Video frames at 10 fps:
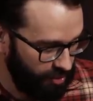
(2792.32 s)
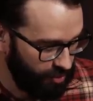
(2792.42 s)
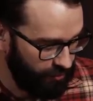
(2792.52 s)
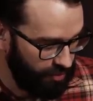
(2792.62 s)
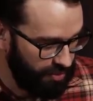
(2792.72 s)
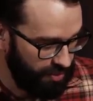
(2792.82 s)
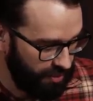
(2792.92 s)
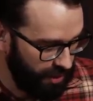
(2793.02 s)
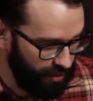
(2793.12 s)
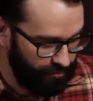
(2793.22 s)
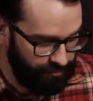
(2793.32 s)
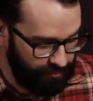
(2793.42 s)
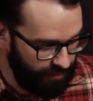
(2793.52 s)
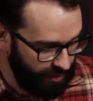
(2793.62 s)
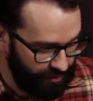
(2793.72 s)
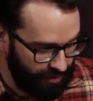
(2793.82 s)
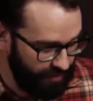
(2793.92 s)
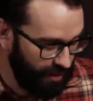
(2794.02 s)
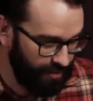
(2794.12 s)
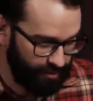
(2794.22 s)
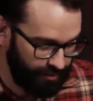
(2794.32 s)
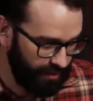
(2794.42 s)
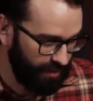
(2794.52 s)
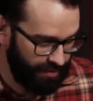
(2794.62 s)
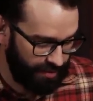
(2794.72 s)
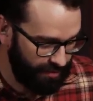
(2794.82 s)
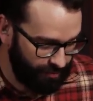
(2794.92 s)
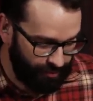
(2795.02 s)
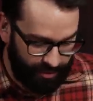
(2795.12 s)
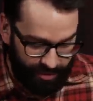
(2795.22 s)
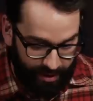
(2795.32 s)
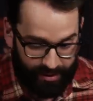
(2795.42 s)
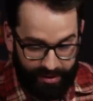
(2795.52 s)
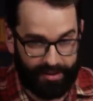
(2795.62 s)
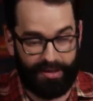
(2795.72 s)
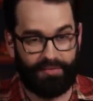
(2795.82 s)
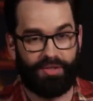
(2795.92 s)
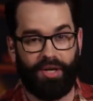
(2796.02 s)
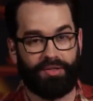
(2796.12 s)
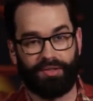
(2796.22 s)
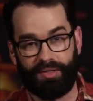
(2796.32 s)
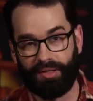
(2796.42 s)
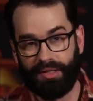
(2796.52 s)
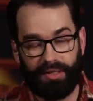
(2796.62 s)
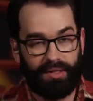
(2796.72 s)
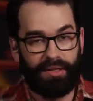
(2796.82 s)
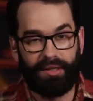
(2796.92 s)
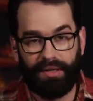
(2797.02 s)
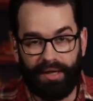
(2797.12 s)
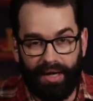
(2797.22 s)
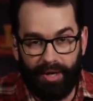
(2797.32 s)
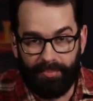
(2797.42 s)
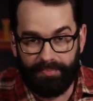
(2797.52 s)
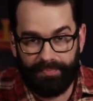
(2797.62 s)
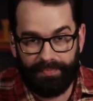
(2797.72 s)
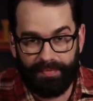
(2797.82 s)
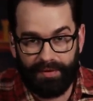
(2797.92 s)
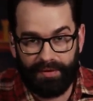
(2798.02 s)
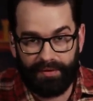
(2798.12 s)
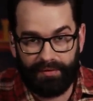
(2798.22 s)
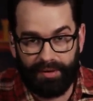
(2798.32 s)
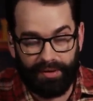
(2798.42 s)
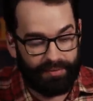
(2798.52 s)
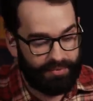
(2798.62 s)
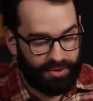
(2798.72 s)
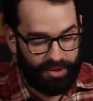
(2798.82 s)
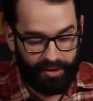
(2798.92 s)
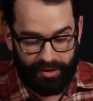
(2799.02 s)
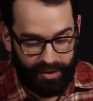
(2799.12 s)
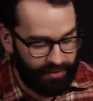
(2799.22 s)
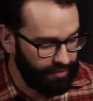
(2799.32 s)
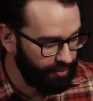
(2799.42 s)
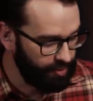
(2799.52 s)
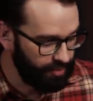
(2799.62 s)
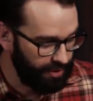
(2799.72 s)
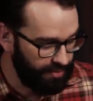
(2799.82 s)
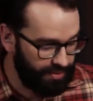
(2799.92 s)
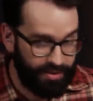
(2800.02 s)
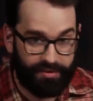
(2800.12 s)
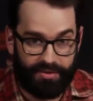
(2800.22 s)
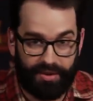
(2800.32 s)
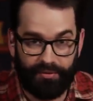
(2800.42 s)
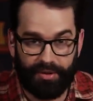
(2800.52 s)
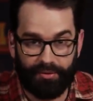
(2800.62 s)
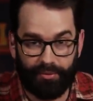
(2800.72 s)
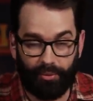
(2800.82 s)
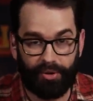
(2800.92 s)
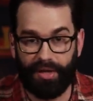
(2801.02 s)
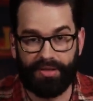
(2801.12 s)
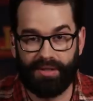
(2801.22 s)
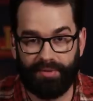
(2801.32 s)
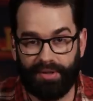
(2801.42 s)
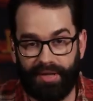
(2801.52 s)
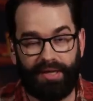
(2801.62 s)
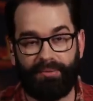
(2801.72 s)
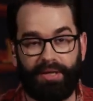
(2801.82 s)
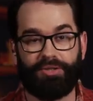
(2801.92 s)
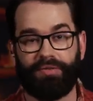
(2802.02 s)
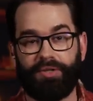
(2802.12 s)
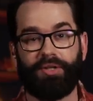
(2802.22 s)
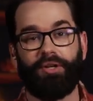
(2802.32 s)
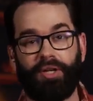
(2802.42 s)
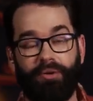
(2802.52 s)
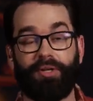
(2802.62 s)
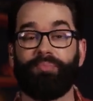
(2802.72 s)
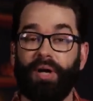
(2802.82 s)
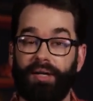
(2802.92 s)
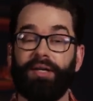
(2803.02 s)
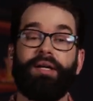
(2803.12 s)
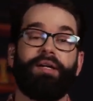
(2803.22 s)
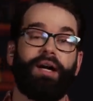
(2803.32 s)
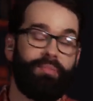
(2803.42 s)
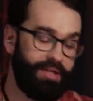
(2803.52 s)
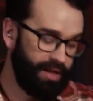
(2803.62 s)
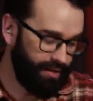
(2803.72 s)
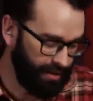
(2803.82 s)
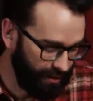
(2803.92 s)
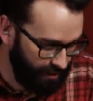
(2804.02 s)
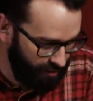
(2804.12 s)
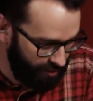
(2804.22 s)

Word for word: who refuses to come, penalty of death. I mean that's that's something we could think. I, would have to talk to the. Um, you know the security there and the local police to see if we can organize something like that. I'm not sure if they're going to go along with it, but I'll be there uh,